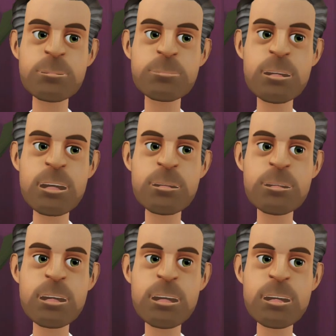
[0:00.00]
600
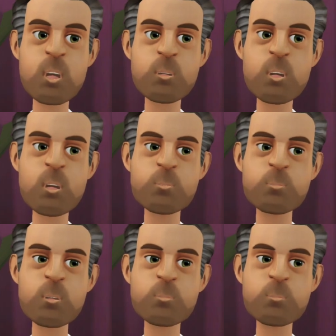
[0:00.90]
years ago, it was just,
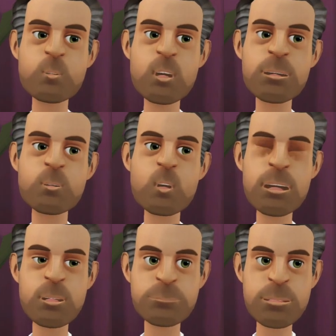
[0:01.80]

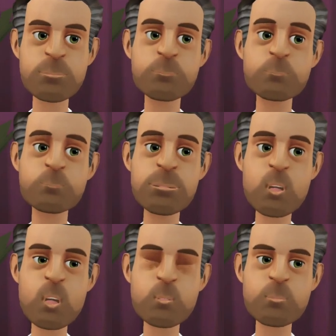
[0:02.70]
there were human beings in the
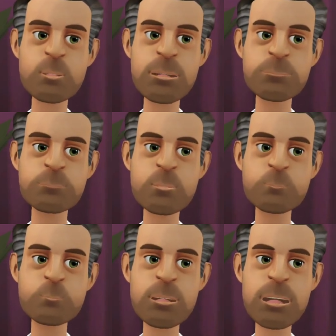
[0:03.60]
world. There were just
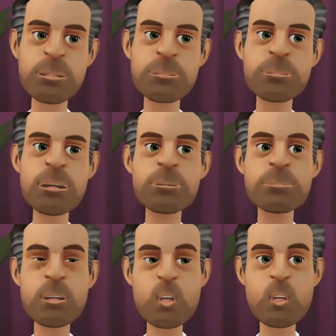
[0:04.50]
people.
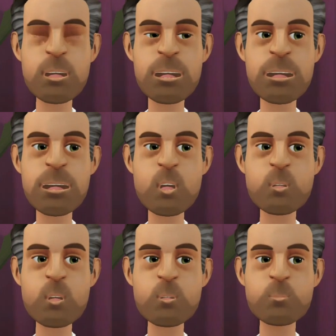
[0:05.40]
Some from
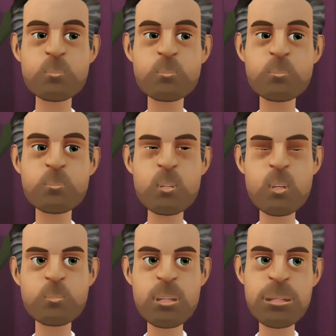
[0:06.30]
Africa,
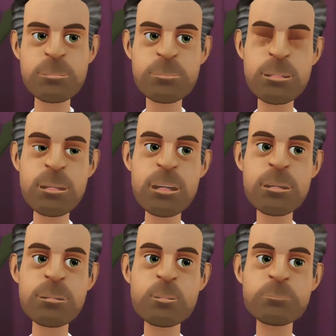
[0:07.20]
some from Europe,
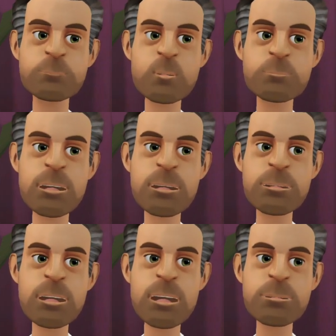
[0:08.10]
some from
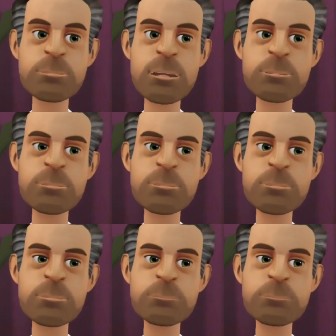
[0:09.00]
Asia. They're just people.